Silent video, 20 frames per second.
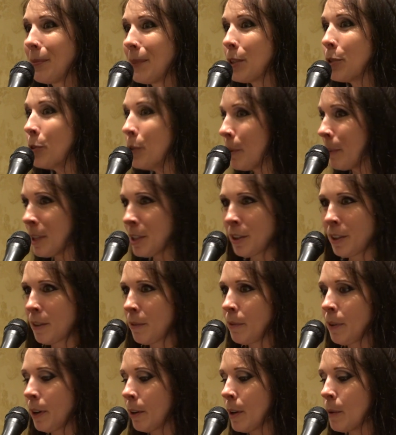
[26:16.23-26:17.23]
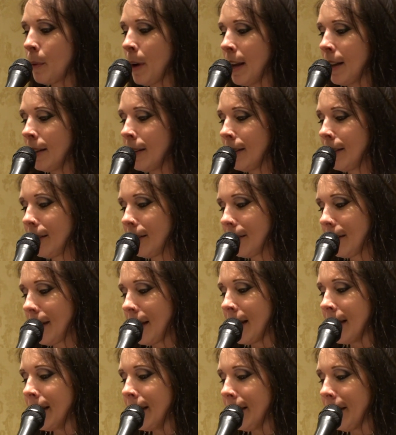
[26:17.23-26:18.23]
You know each other very well.
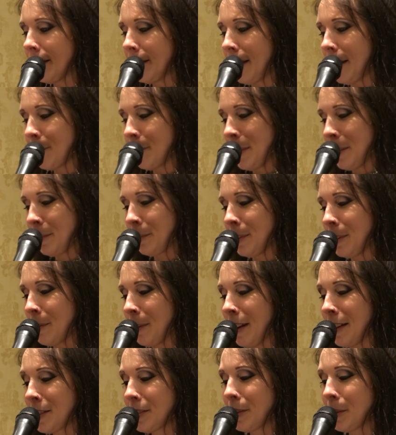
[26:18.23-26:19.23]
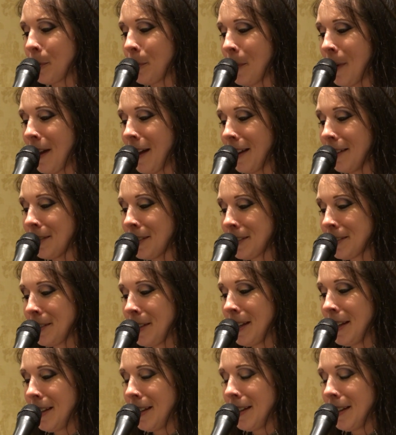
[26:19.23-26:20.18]
And I need to thank my 3 wrestling wives: